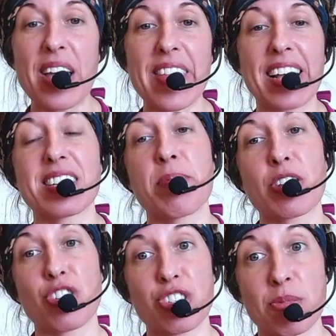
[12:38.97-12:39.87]
And like I said,
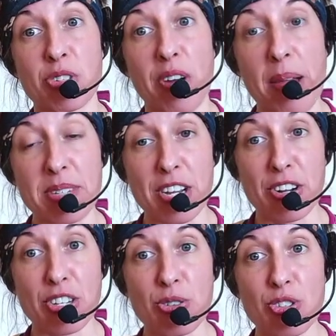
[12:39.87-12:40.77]
make sure you're subscribed here
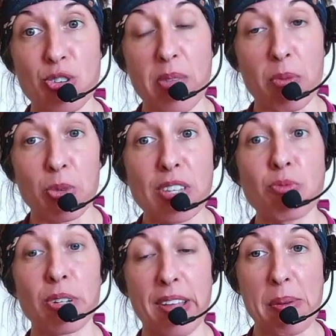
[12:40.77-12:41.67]
on YouTube. That really,
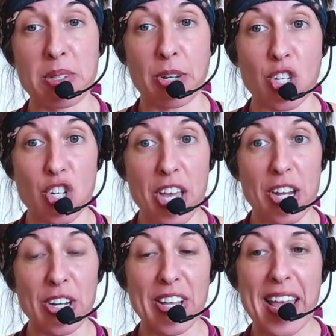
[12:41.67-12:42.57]
really helps my
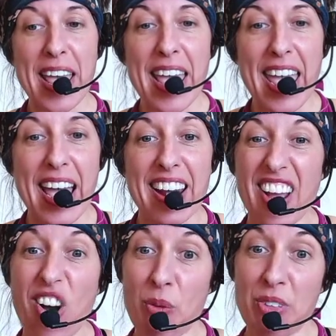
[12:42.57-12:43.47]
channel, and
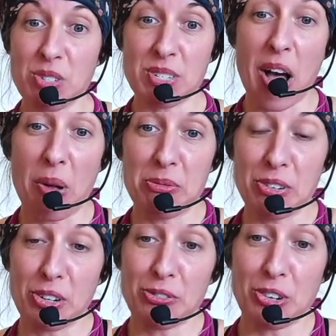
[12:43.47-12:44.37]
I hope this was
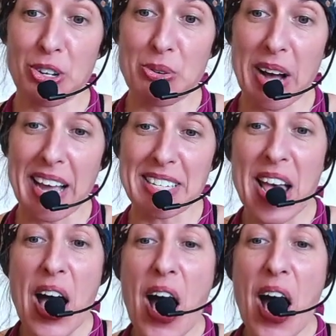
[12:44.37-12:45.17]
helpful for you guys.